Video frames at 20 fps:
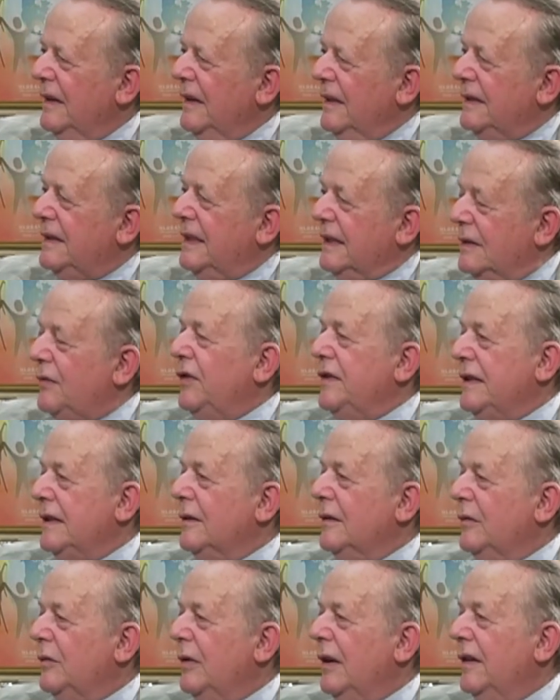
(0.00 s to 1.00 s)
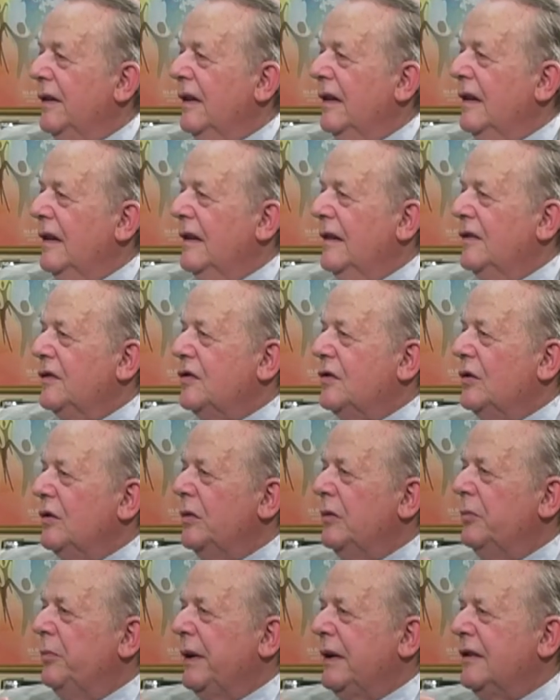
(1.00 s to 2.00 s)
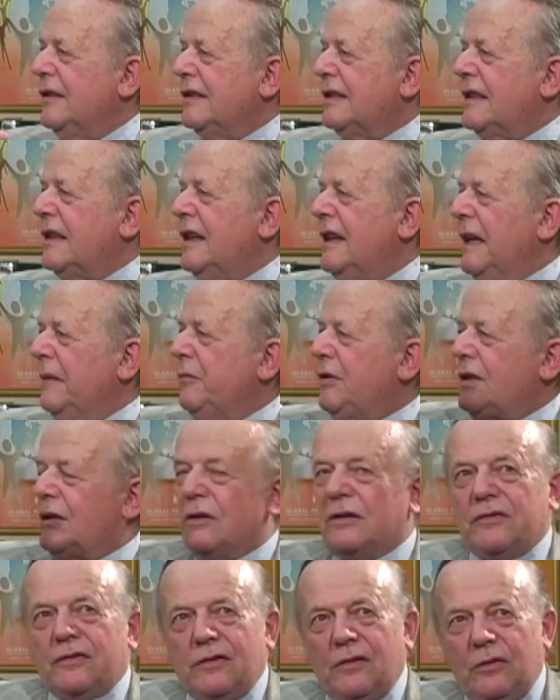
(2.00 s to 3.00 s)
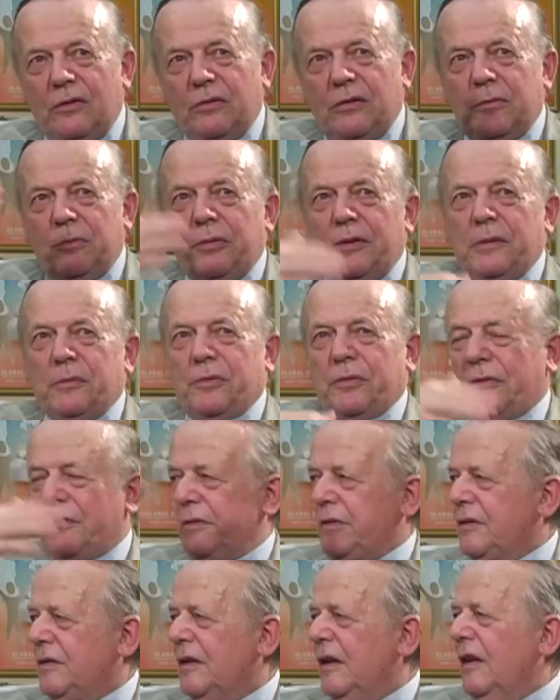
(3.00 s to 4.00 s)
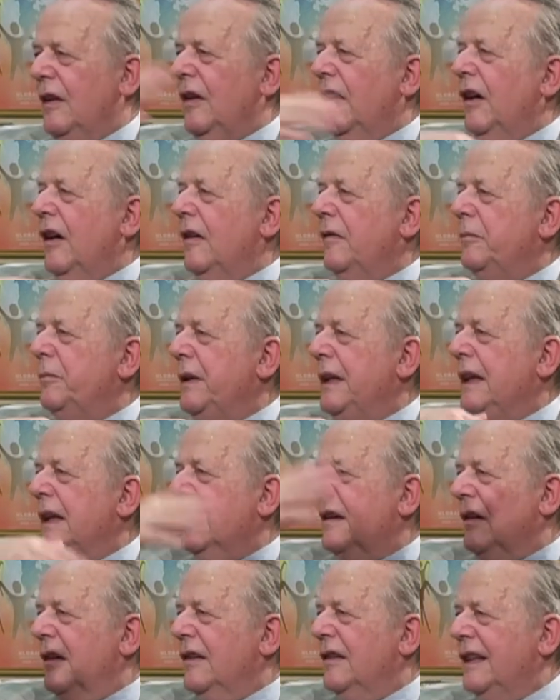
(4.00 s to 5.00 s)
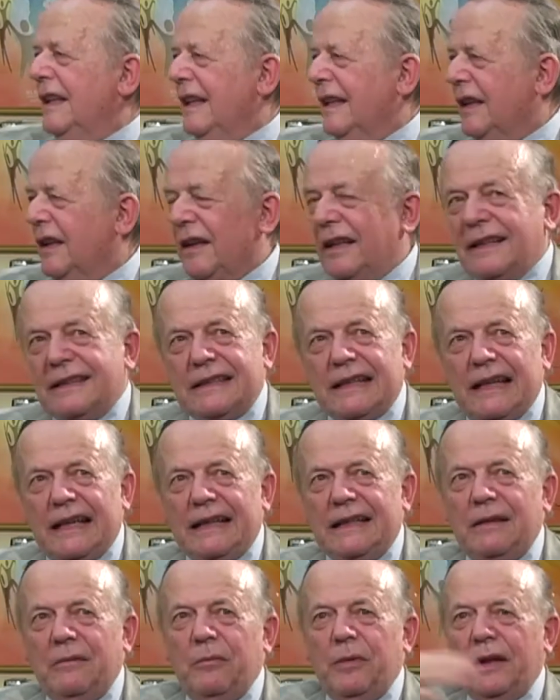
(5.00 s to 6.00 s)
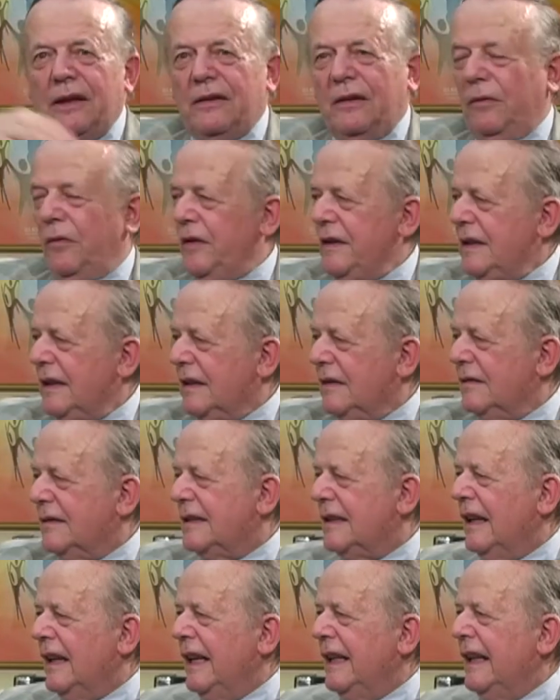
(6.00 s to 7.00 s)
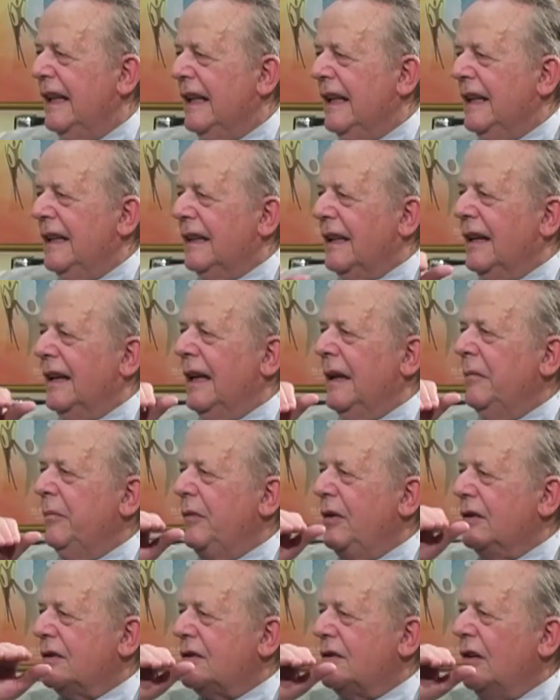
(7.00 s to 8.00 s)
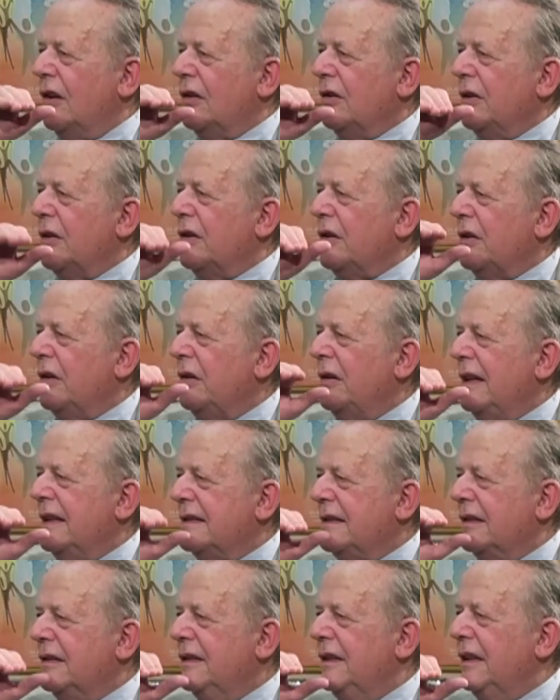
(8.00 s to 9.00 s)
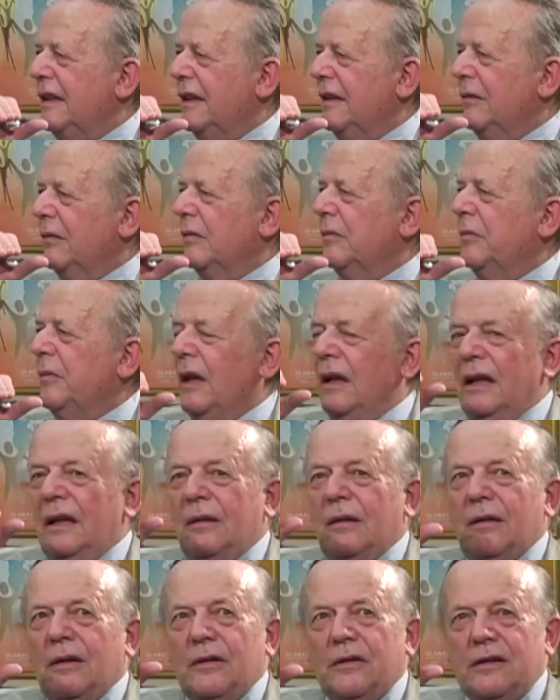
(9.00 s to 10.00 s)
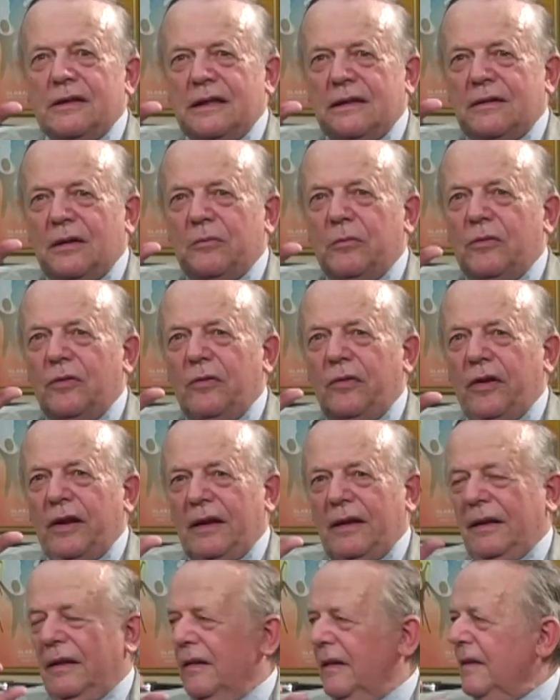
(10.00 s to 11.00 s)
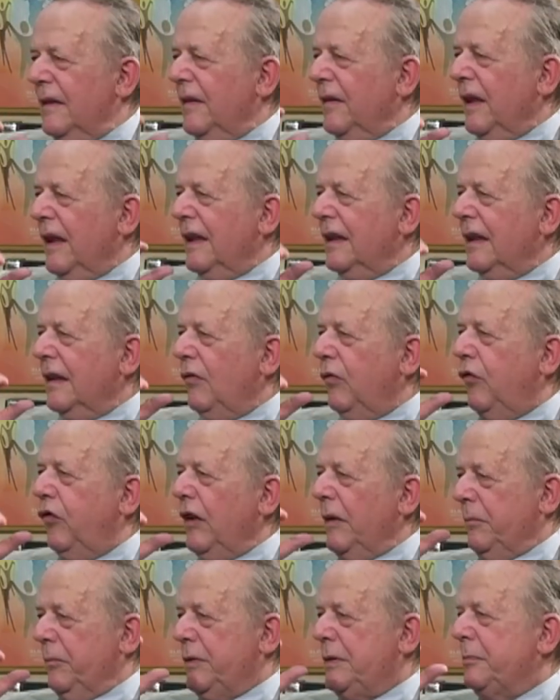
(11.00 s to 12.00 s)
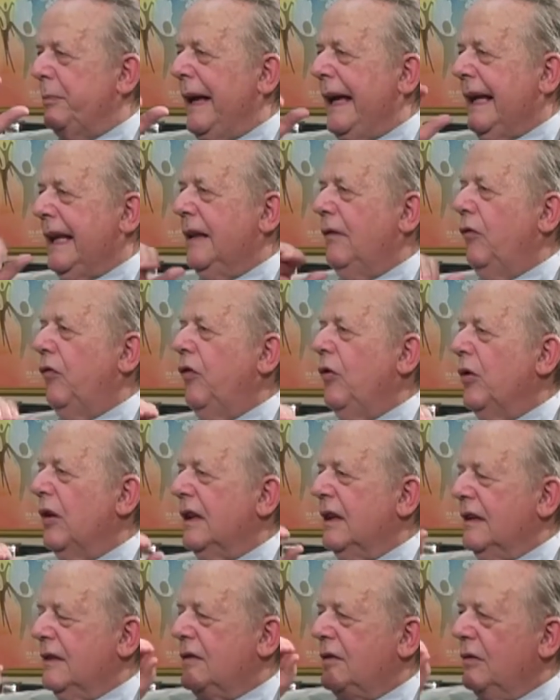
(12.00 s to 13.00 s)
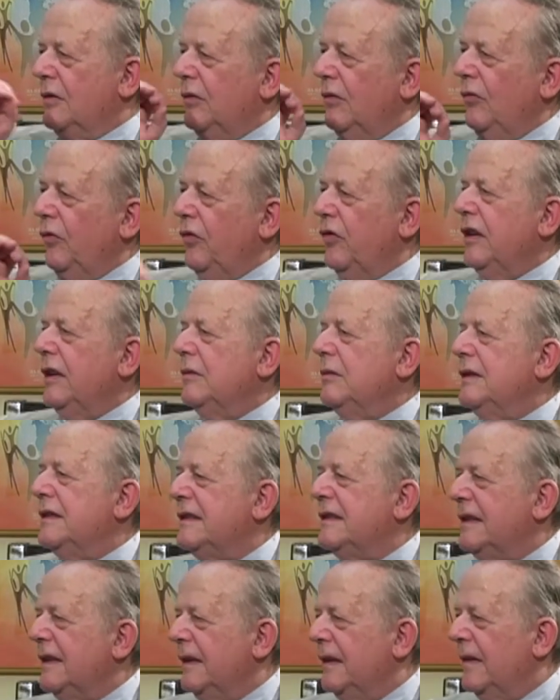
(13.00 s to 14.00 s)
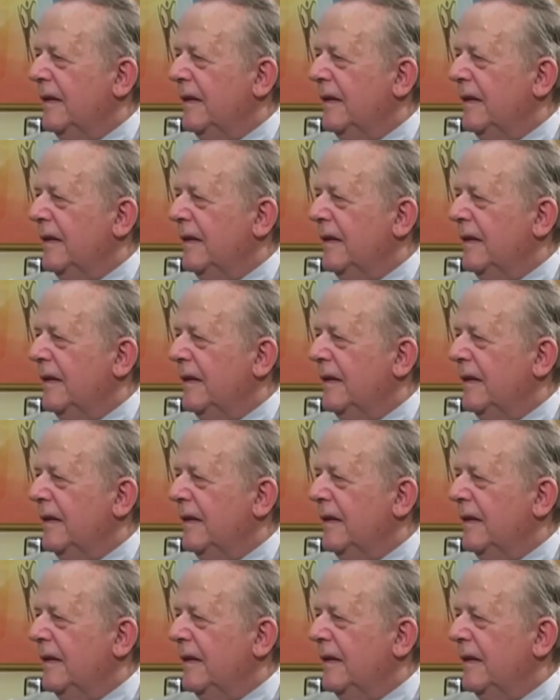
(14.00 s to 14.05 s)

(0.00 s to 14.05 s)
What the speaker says: 6 physical one. So because time serves the dual purpose of being on the etheric side and being on the physical side, time does not occur as a continuum, it occurs as a movie, and it flips back and forth at a certain frequency.